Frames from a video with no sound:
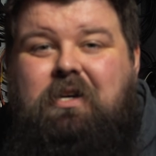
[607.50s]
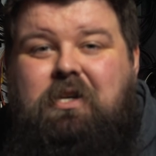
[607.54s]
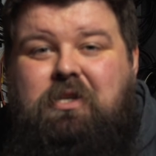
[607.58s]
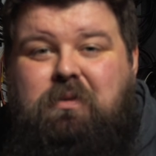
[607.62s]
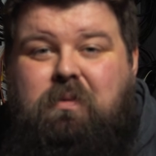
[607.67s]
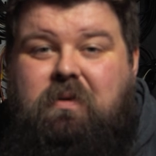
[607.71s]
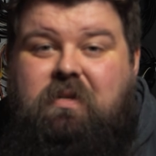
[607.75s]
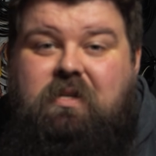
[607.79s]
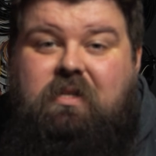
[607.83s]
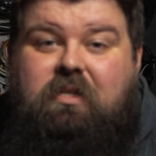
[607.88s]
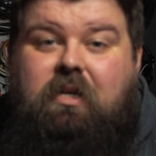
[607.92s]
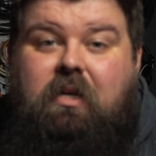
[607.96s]

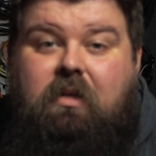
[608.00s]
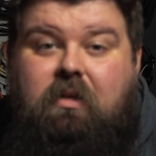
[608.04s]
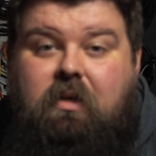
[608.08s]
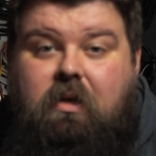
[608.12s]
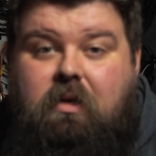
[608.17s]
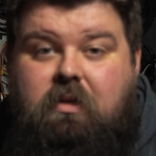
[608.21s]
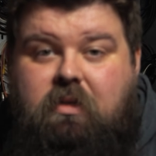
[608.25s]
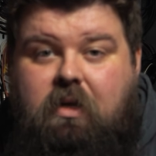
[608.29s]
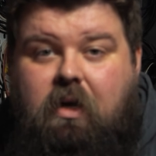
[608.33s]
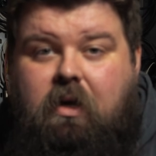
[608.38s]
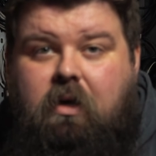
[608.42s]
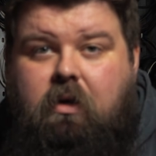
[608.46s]
So as I said
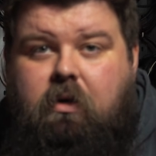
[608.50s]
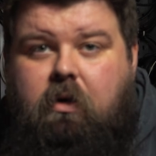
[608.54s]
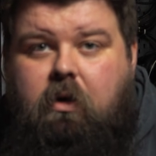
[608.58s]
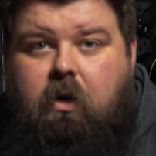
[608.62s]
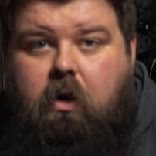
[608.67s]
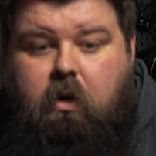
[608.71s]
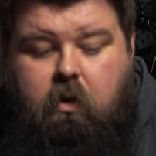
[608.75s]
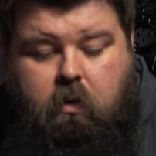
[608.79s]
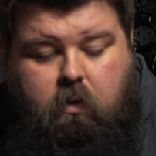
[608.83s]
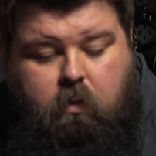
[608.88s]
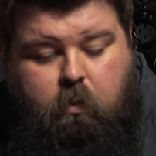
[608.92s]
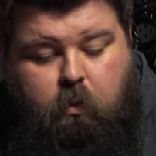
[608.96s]
a second
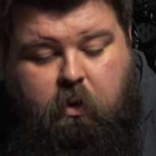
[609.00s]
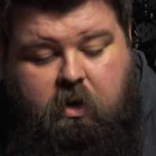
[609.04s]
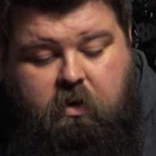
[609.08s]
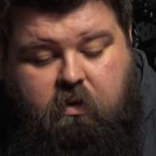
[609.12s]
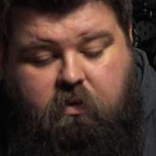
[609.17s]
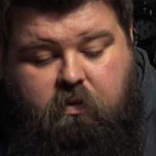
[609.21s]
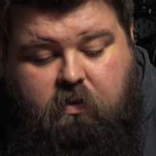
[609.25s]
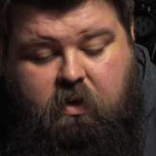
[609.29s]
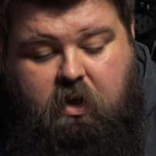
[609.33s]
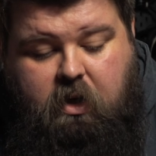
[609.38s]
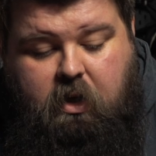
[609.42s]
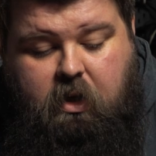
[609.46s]
ago,
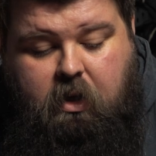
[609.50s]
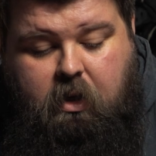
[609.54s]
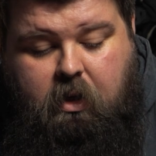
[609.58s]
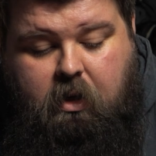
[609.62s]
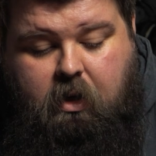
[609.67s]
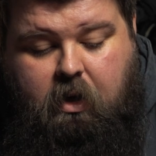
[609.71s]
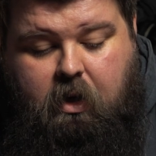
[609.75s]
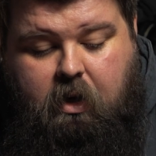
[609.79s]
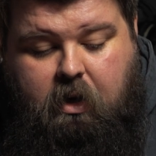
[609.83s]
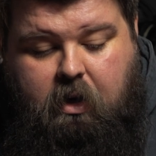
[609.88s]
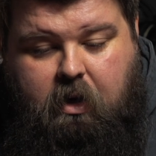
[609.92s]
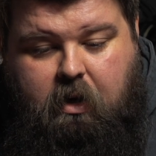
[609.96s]
with
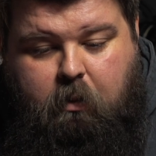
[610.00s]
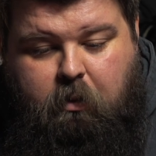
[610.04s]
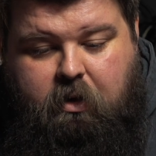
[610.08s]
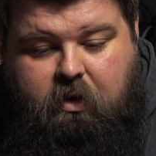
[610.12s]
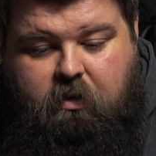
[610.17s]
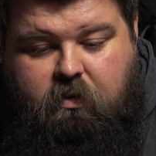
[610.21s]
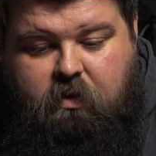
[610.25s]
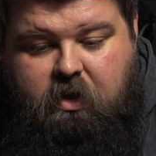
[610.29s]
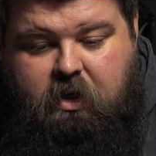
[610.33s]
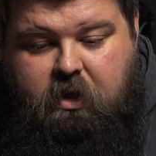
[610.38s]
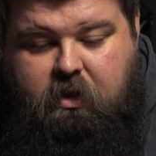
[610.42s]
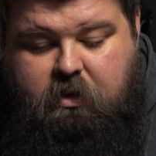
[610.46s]

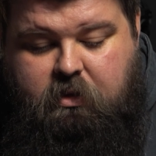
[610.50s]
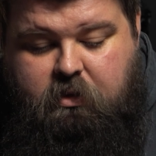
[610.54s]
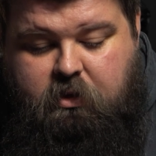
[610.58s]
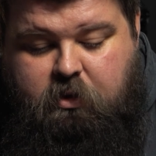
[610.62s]
these